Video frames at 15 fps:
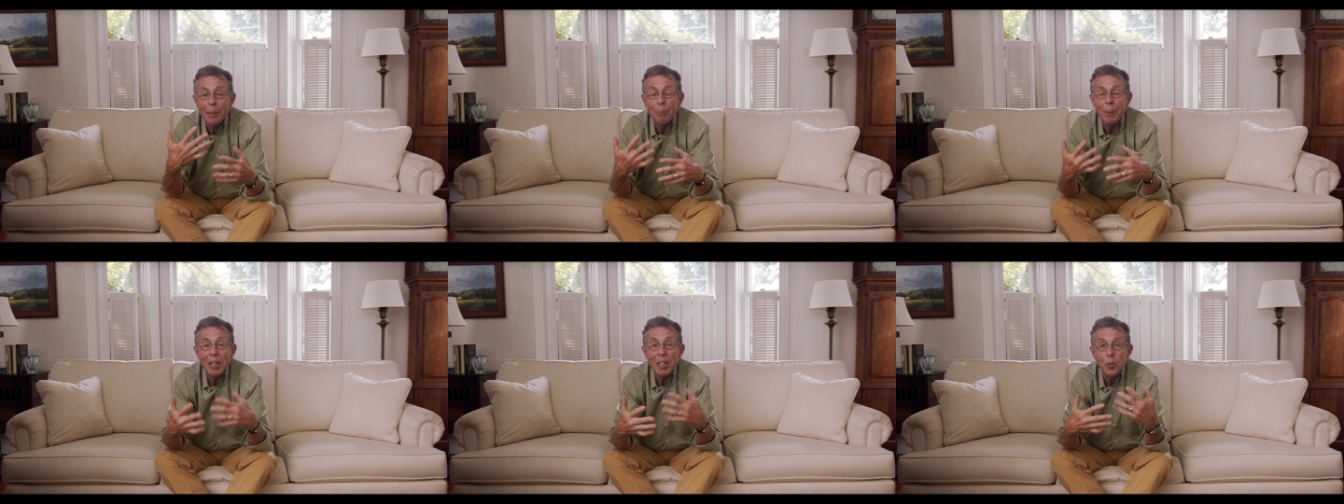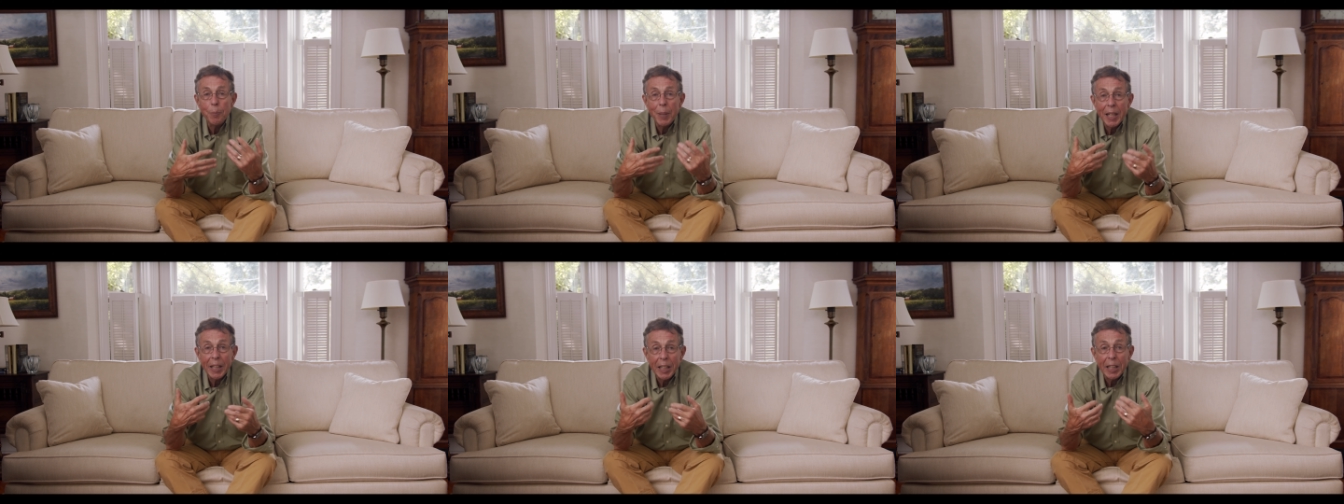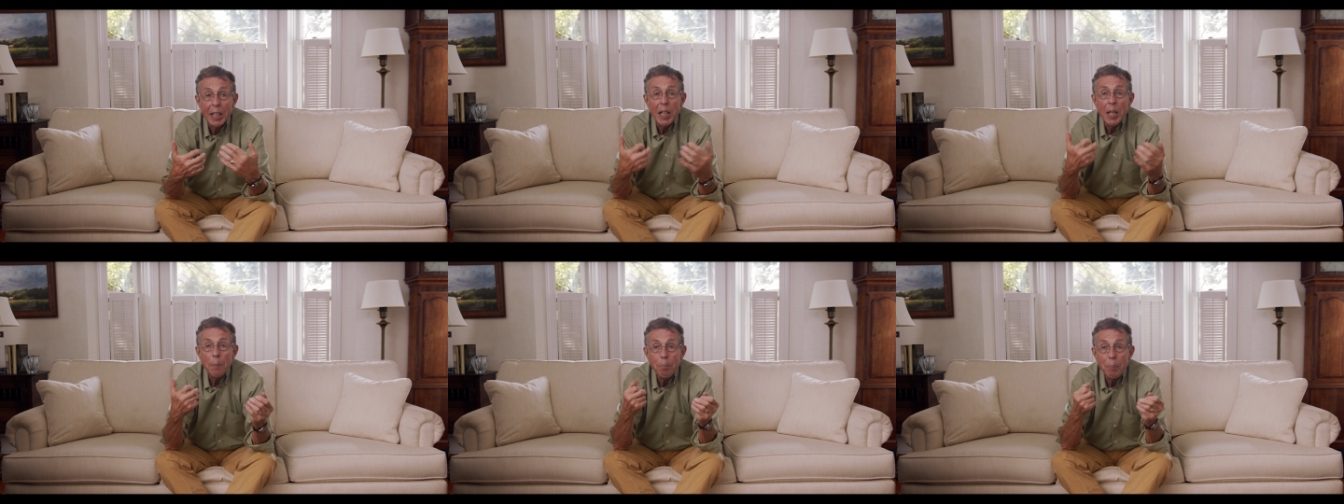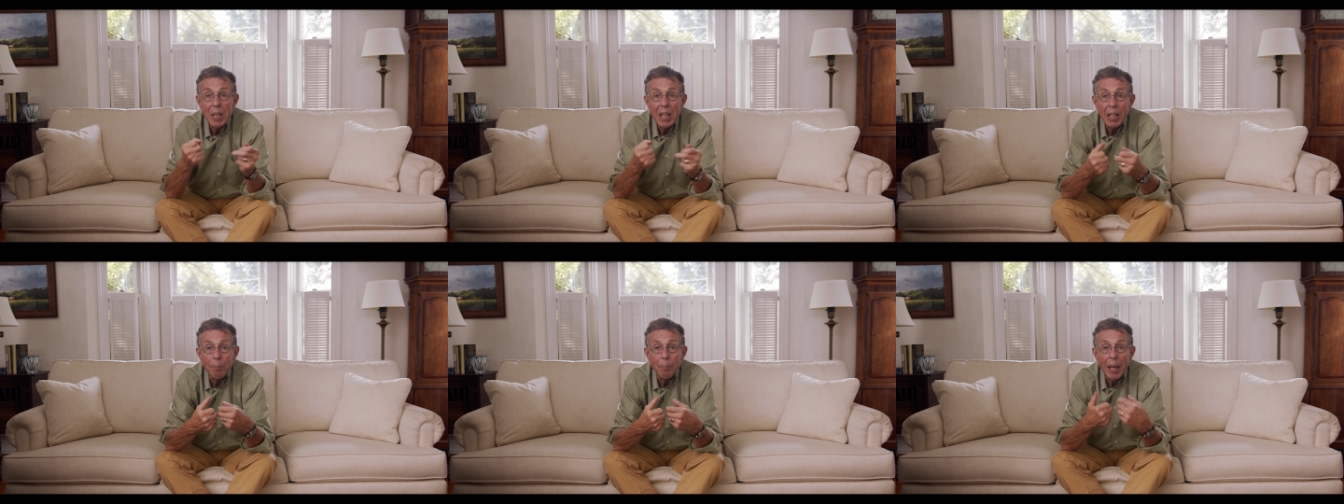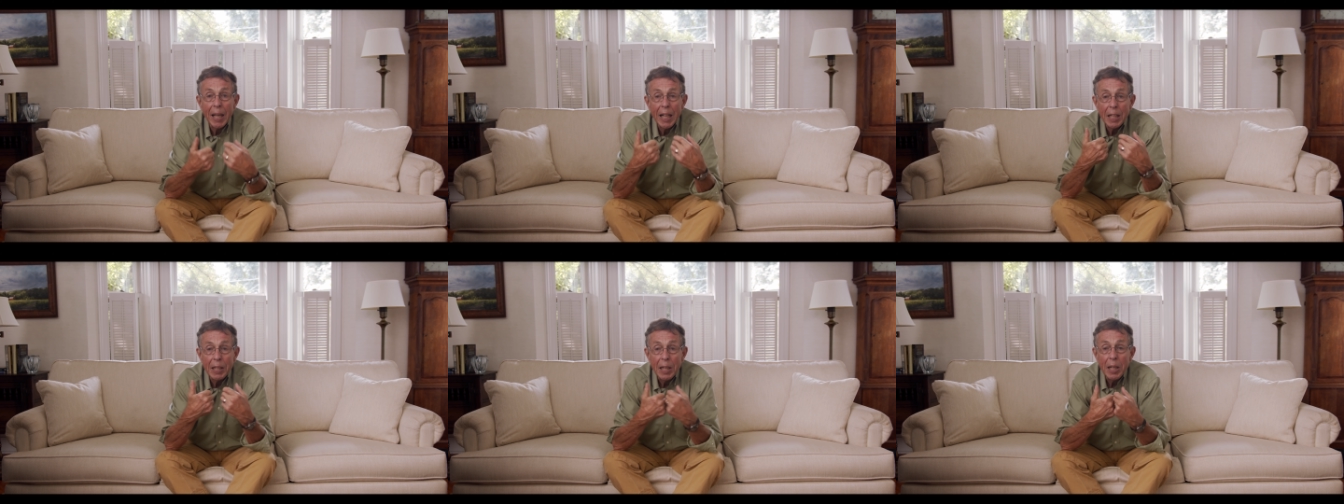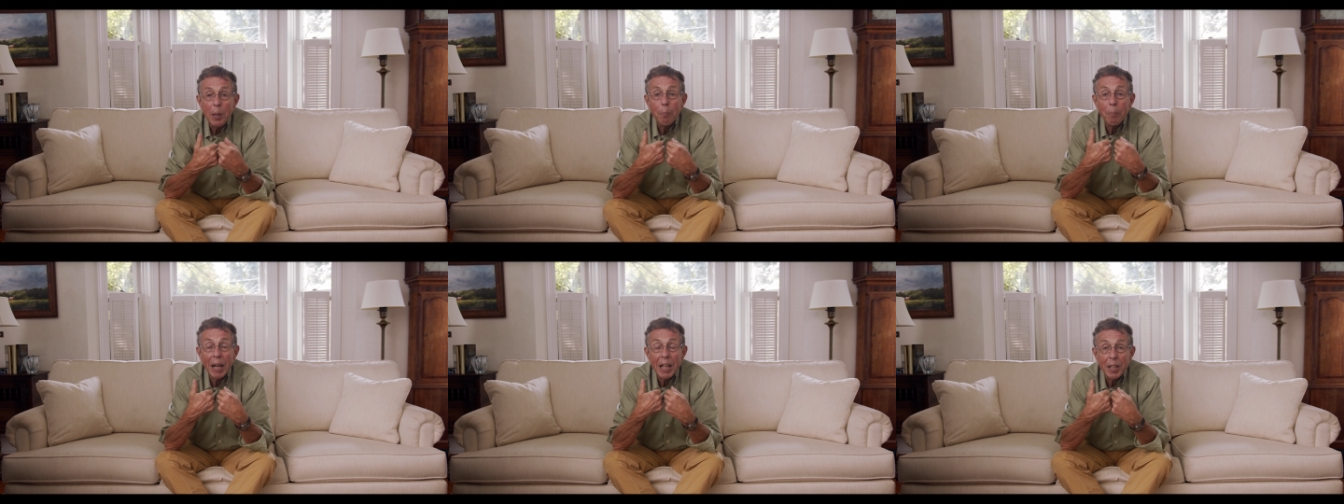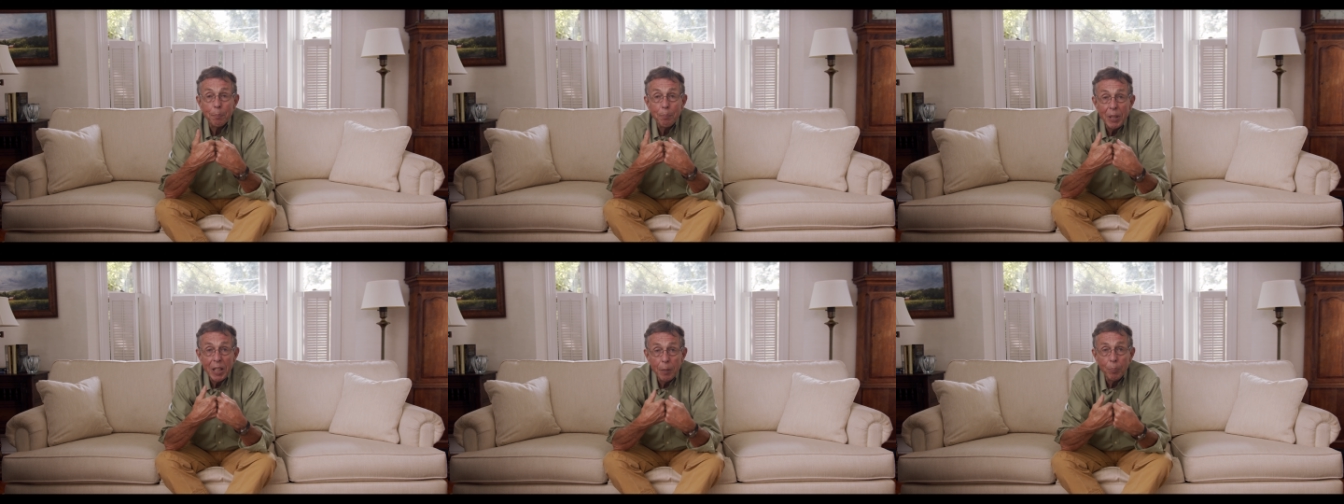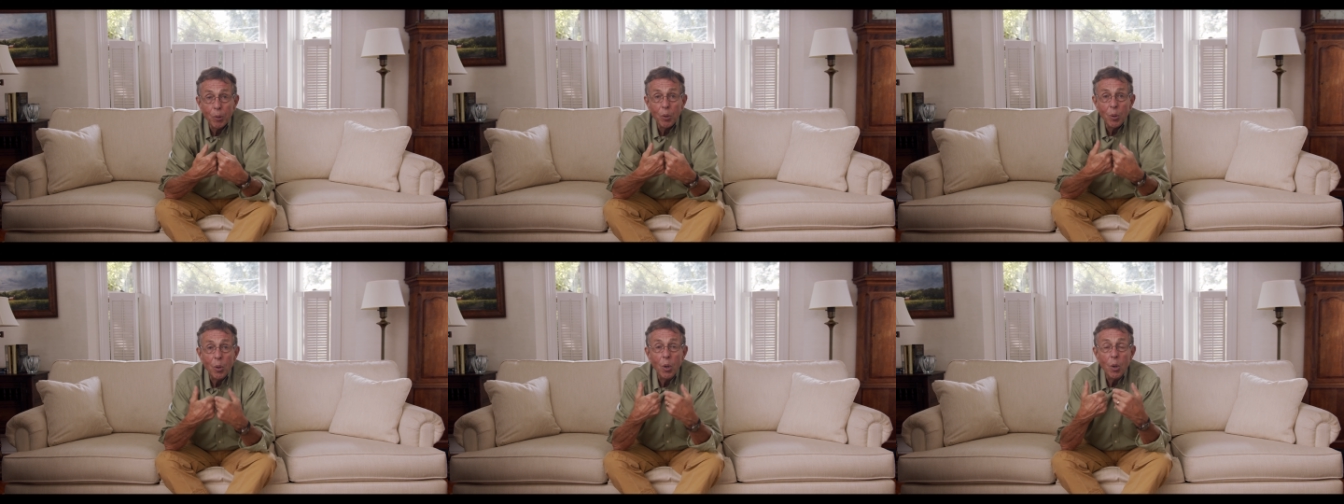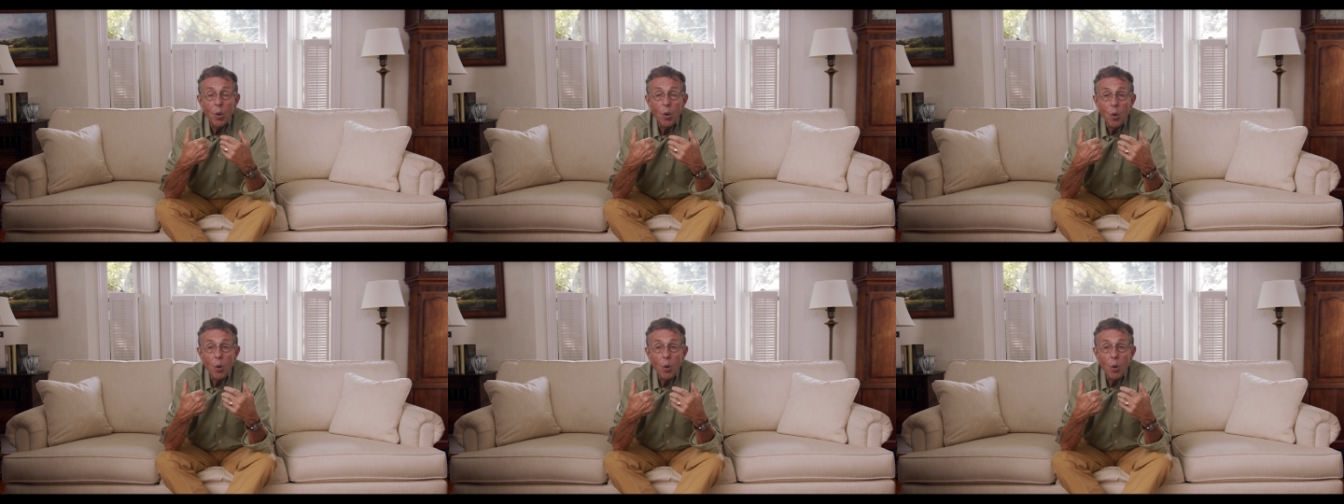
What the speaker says: and peacemaking being made by the people